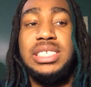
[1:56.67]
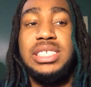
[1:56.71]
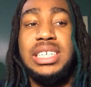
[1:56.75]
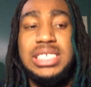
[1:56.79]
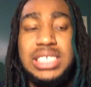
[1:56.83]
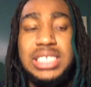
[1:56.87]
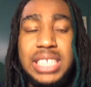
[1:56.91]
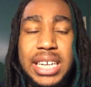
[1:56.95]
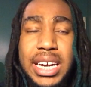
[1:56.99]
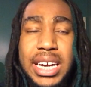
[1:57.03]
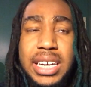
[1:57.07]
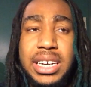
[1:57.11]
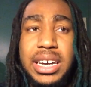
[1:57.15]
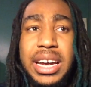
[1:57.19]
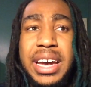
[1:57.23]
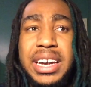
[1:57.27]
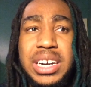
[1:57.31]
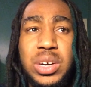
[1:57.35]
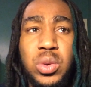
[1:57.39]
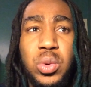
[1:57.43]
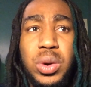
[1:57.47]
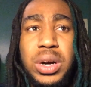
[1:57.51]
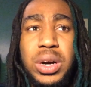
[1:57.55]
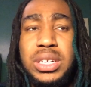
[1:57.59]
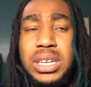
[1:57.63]
just like
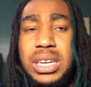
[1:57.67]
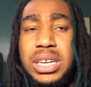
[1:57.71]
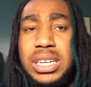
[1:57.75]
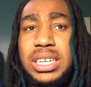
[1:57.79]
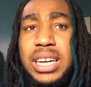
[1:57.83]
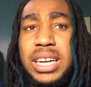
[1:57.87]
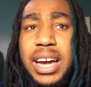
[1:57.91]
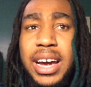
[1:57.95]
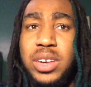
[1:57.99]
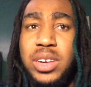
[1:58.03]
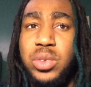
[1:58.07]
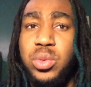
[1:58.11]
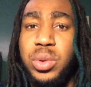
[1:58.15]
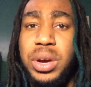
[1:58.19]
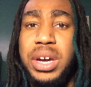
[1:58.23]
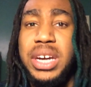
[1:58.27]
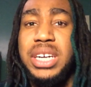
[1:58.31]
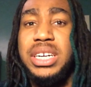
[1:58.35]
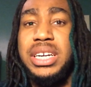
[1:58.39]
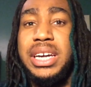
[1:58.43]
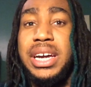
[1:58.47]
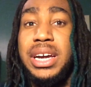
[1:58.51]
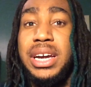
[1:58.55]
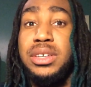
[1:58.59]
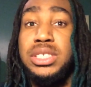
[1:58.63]
anyone in Night
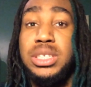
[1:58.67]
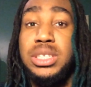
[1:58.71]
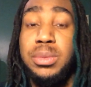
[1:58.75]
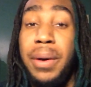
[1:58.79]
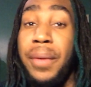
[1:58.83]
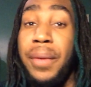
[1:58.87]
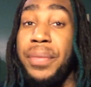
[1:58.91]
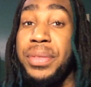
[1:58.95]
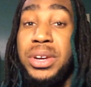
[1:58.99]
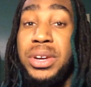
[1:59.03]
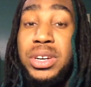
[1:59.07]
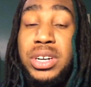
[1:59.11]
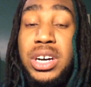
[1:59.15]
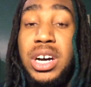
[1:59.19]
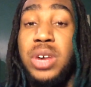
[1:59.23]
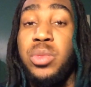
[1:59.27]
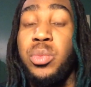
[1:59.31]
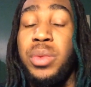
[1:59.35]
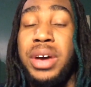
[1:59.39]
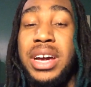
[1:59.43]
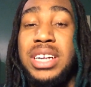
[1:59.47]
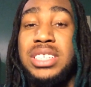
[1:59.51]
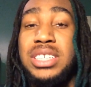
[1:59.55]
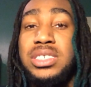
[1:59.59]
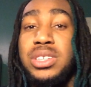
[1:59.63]
Raid cares about their
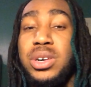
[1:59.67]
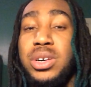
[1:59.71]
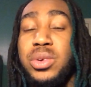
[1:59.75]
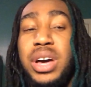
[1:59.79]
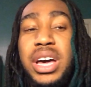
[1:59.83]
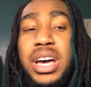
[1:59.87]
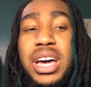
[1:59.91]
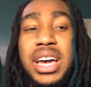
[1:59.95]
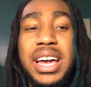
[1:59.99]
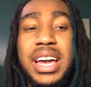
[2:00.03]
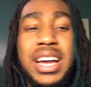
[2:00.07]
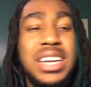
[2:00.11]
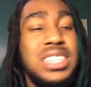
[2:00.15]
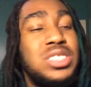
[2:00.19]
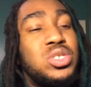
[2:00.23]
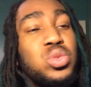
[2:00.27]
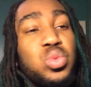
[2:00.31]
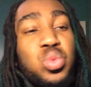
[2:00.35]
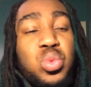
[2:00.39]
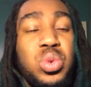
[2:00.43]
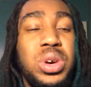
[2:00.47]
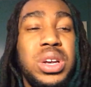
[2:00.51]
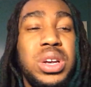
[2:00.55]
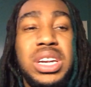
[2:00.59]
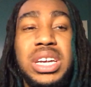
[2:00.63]
comrades. So it's
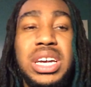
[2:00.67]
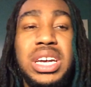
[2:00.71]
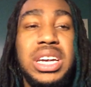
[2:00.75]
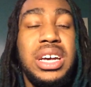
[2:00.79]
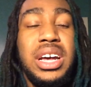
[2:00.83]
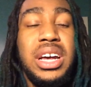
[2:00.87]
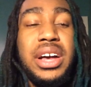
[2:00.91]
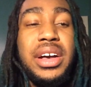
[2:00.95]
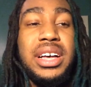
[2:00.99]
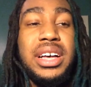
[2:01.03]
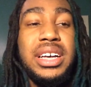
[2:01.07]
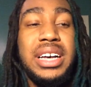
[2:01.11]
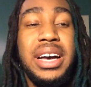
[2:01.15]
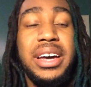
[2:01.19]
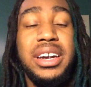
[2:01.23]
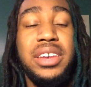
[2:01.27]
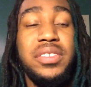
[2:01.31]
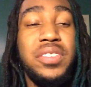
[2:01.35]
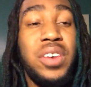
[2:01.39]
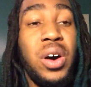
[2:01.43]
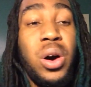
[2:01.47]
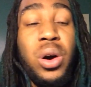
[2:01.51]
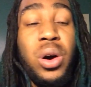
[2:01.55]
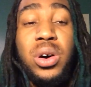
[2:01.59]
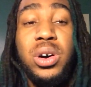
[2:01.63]
really kind
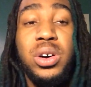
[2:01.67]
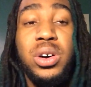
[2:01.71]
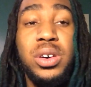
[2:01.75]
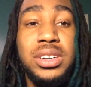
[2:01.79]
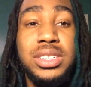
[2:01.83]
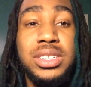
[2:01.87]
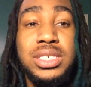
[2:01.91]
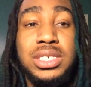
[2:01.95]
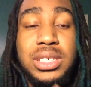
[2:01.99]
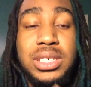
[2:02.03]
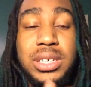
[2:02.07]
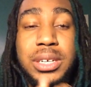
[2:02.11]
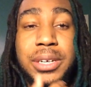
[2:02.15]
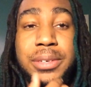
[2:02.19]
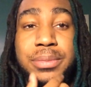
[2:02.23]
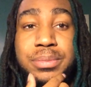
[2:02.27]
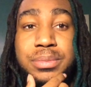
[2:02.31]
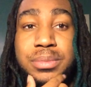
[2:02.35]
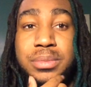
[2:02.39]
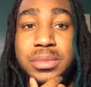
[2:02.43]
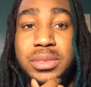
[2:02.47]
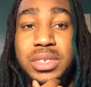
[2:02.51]
of hard to